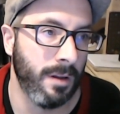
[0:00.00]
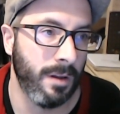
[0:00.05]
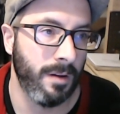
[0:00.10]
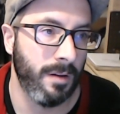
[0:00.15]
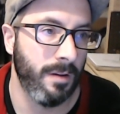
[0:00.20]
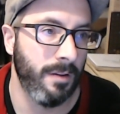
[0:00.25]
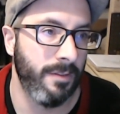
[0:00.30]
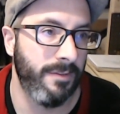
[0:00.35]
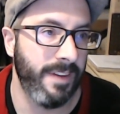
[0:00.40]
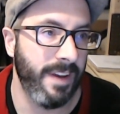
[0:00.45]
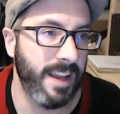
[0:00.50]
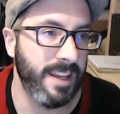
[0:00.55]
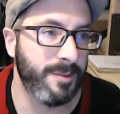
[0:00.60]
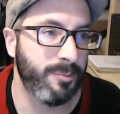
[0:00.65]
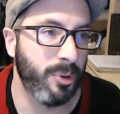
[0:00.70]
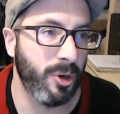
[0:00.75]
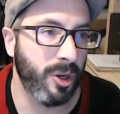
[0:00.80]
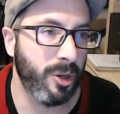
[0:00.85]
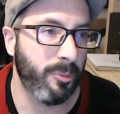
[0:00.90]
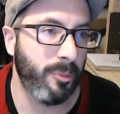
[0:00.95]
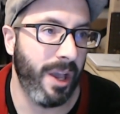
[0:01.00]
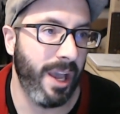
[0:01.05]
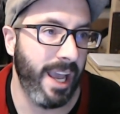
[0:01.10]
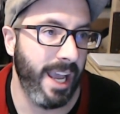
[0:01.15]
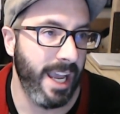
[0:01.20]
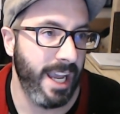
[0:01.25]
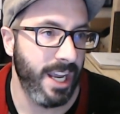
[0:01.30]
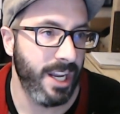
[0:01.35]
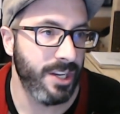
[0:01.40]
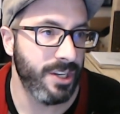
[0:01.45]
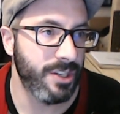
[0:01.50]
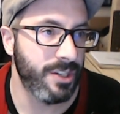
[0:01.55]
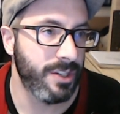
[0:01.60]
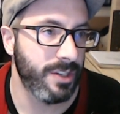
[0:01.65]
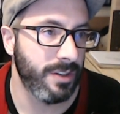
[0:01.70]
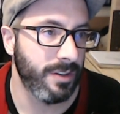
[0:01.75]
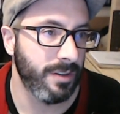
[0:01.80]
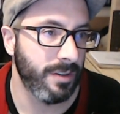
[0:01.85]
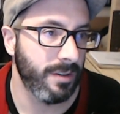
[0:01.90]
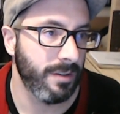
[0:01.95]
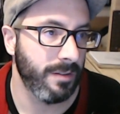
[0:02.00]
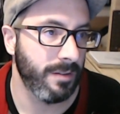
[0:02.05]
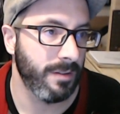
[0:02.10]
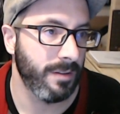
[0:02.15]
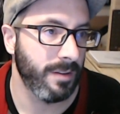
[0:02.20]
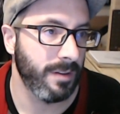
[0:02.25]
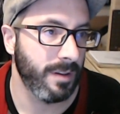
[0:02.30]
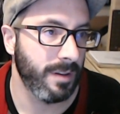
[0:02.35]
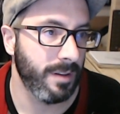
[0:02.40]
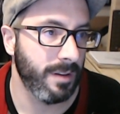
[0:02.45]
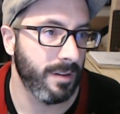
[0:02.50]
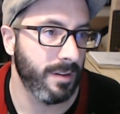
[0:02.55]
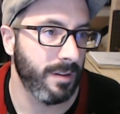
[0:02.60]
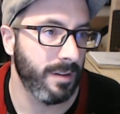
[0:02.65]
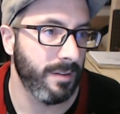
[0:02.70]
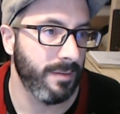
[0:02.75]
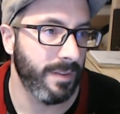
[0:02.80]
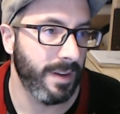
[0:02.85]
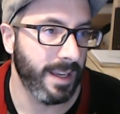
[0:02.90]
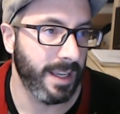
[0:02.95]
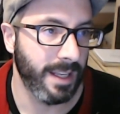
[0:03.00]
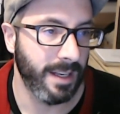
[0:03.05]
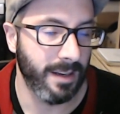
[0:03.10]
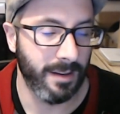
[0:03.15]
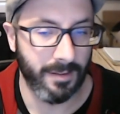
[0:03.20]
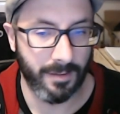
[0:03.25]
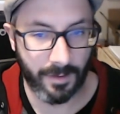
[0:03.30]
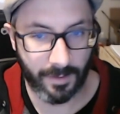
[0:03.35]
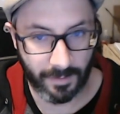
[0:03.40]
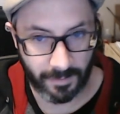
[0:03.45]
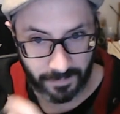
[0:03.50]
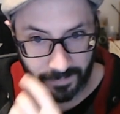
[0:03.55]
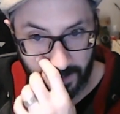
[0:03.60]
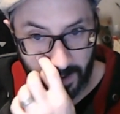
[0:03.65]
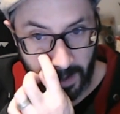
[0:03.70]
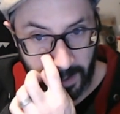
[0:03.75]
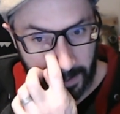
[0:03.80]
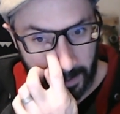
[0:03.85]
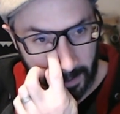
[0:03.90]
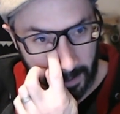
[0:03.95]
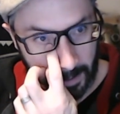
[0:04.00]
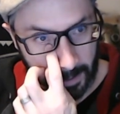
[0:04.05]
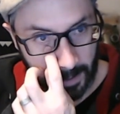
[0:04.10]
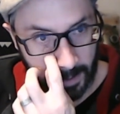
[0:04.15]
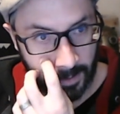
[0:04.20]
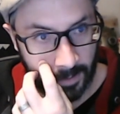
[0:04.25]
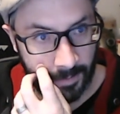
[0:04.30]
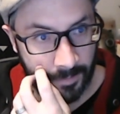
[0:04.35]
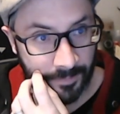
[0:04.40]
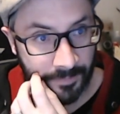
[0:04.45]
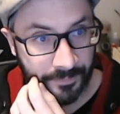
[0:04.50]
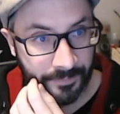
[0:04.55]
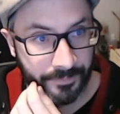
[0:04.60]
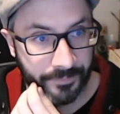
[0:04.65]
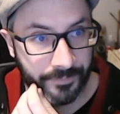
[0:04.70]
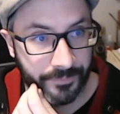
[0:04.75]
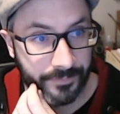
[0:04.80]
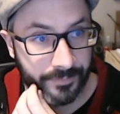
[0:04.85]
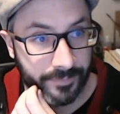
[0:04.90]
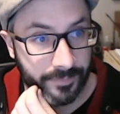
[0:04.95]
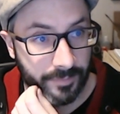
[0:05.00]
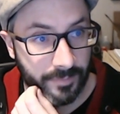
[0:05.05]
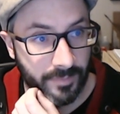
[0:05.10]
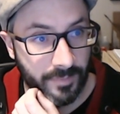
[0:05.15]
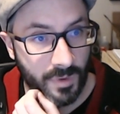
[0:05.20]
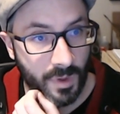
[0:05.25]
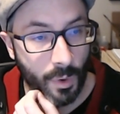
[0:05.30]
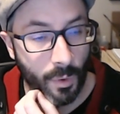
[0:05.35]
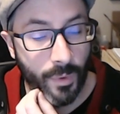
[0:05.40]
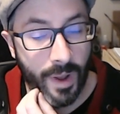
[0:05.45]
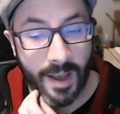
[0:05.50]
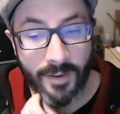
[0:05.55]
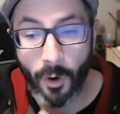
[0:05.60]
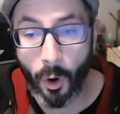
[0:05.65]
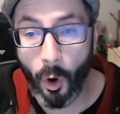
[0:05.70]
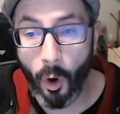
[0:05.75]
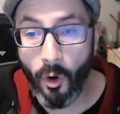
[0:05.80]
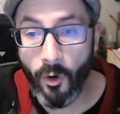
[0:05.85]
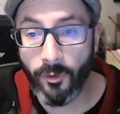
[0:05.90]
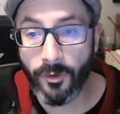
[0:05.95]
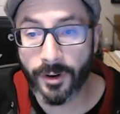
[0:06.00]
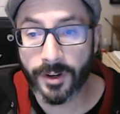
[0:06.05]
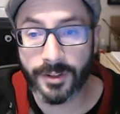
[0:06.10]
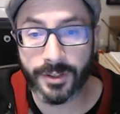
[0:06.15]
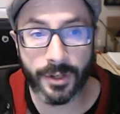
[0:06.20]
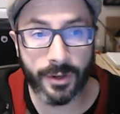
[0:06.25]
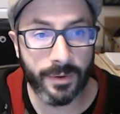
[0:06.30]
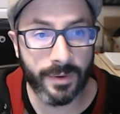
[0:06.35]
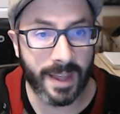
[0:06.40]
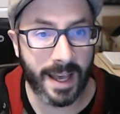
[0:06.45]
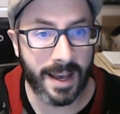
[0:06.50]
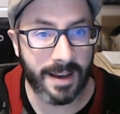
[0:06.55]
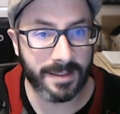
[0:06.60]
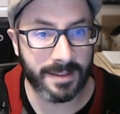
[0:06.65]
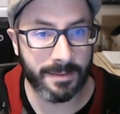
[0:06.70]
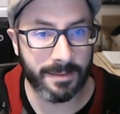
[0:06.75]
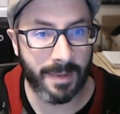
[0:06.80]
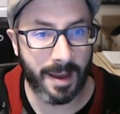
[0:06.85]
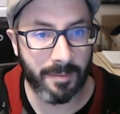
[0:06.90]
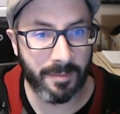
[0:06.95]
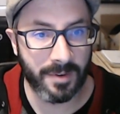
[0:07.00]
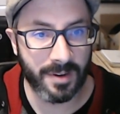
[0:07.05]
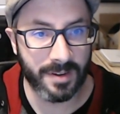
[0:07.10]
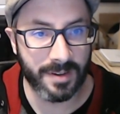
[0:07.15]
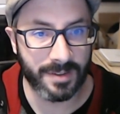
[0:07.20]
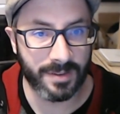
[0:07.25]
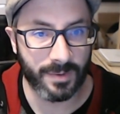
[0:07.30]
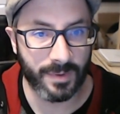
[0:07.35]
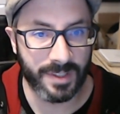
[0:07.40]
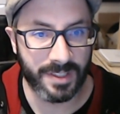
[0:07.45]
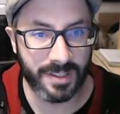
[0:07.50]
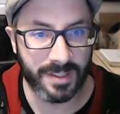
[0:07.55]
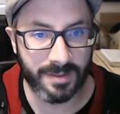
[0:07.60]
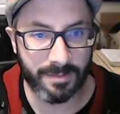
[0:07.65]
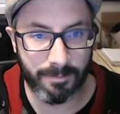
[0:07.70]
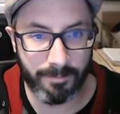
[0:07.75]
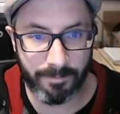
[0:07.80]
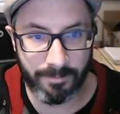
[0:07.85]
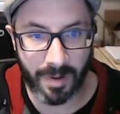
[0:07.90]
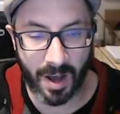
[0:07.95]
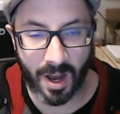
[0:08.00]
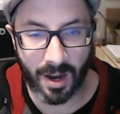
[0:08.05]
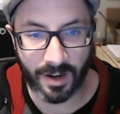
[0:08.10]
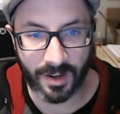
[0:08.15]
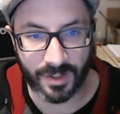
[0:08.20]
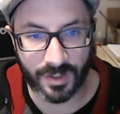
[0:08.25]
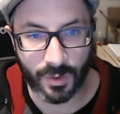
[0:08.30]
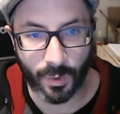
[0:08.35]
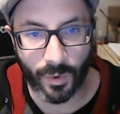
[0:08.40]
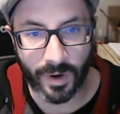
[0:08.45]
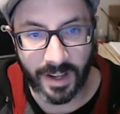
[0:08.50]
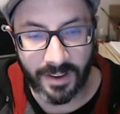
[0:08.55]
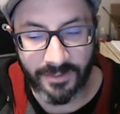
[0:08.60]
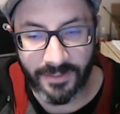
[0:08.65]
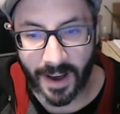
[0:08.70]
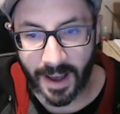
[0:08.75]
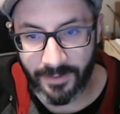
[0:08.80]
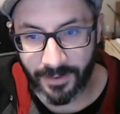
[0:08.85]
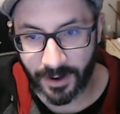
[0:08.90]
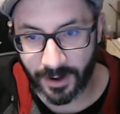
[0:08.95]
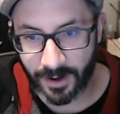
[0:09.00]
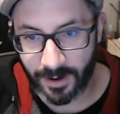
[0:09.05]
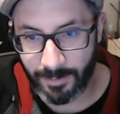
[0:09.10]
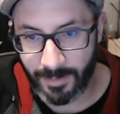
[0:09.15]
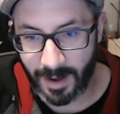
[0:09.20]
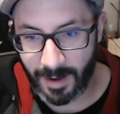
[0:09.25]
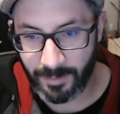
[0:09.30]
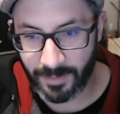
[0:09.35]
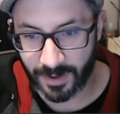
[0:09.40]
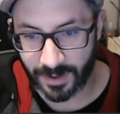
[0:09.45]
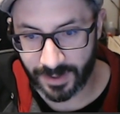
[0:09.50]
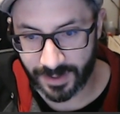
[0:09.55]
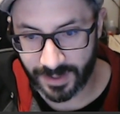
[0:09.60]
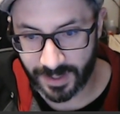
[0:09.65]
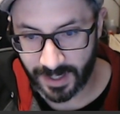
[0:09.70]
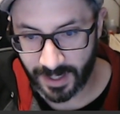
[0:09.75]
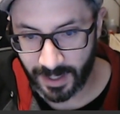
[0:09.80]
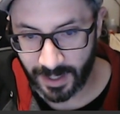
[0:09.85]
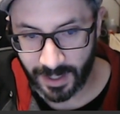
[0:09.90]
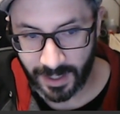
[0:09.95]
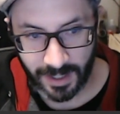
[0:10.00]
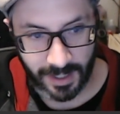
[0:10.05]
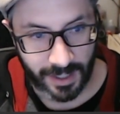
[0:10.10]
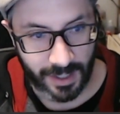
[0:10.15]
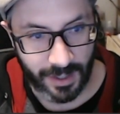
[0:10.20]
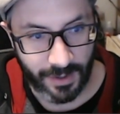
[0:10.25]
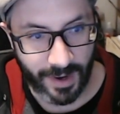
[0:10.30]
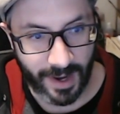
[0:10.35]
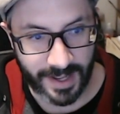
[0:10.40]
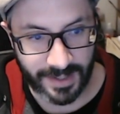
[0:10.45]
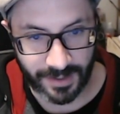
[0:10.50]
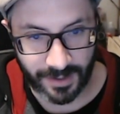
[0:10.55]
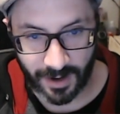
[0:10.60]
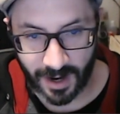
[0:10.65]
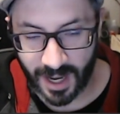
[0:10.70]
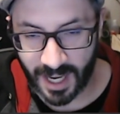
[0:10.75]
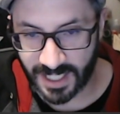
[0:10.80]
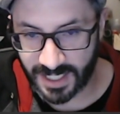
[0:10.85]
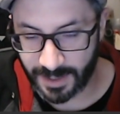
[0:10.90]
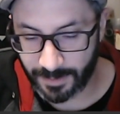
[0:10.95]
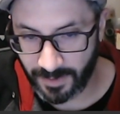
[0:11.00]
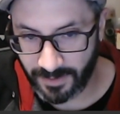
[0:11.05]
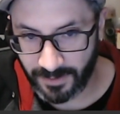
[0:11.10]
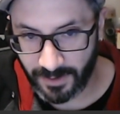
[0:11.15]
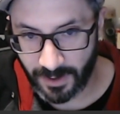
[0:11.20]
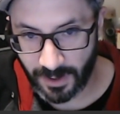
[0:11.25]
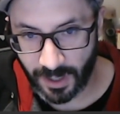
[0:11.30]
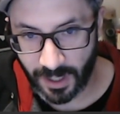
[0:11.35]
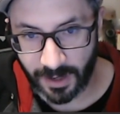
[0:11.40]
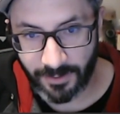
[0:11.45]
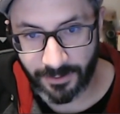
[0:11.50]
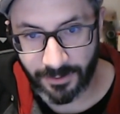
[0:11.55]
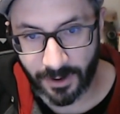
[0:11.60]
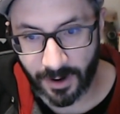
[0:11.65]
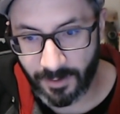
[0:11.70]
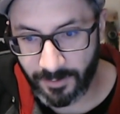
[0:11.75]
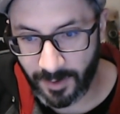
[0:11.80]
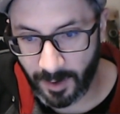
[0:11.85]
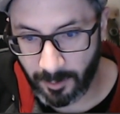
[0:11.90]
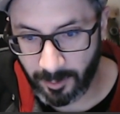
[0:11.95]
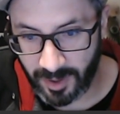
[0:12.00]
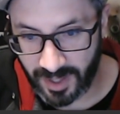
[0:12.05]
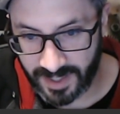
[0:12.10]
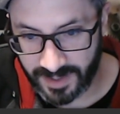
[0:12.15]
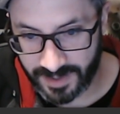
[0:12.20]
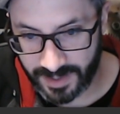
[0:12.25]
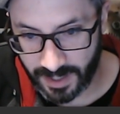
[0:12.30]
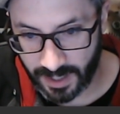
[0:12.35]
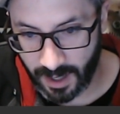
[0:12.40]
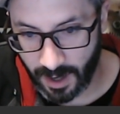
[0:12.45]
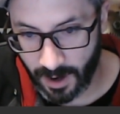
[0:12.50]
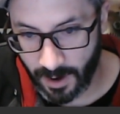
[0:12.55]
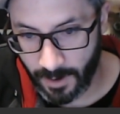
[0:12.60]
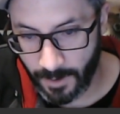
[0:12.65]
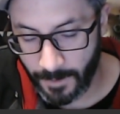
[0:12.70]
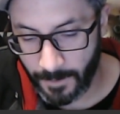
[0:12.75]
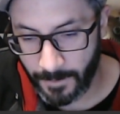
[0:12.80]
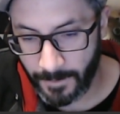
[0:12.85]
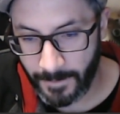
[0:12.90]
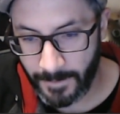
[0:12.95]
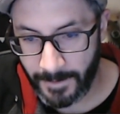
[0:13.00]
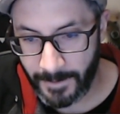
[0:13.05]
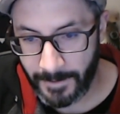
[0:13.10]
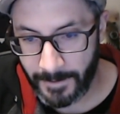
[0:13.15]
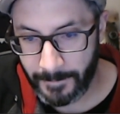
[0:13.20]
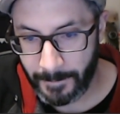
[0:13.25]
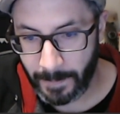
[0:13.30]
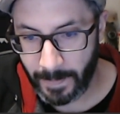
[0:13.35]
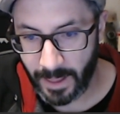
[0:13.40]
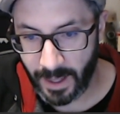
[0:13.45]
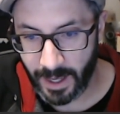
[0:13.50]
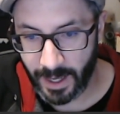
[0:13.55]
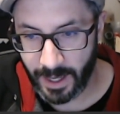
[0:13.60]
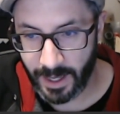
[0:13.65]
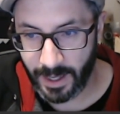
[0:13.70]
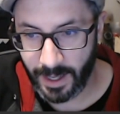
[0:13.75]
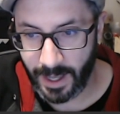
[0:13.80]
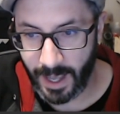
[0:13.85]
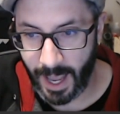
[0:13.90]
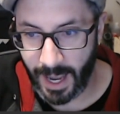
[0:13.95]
Facebook page. If I can find it here. We have over 2,000 members, which is bonkers. 2,500 members. You guys are awesome. If you're looking for a fun place to go, hang